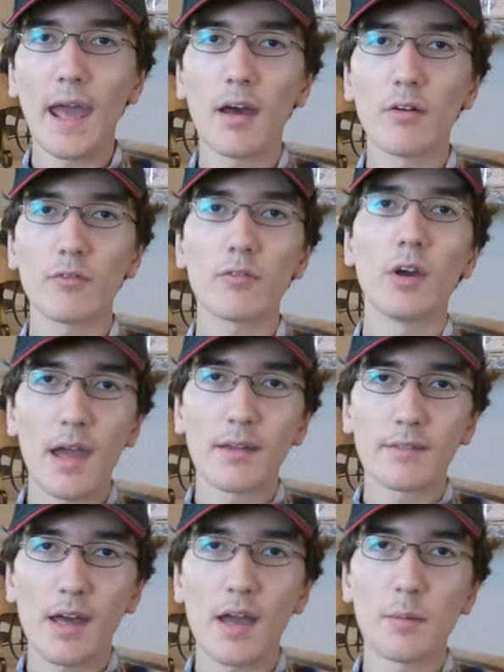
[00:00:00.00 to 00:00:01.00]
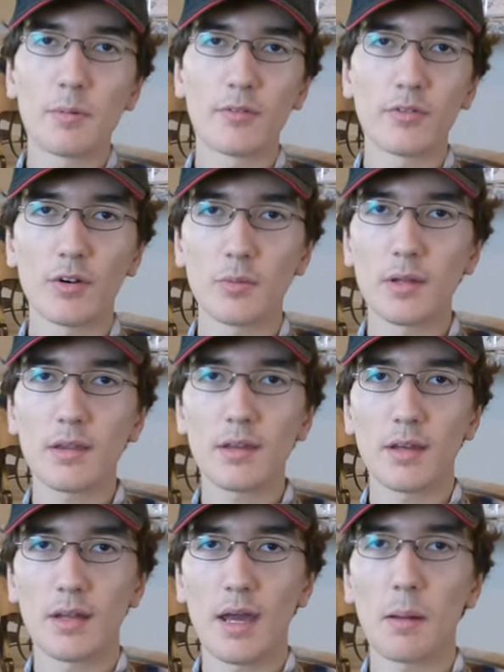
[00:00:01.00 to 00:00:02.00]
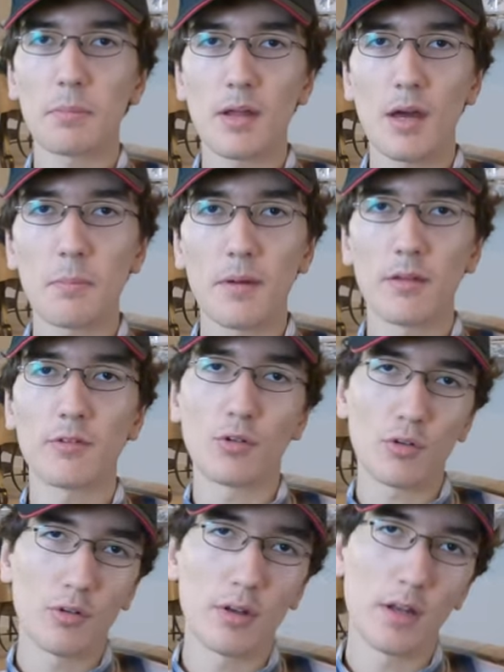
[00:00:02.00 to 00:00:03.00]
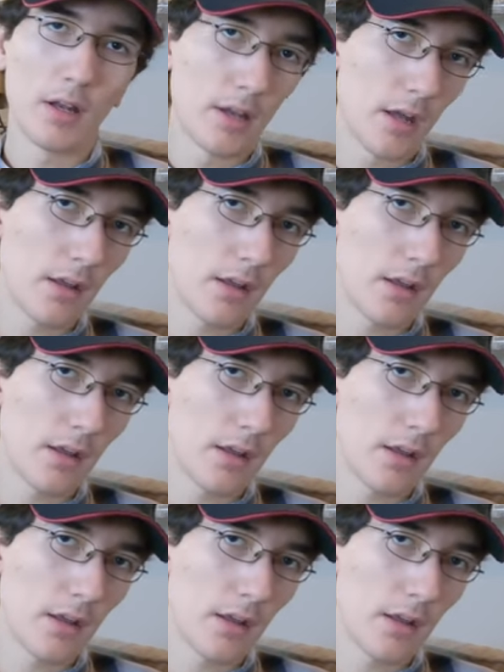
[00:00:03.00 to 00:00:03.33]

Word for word: have as high performance in a laptop as you could in a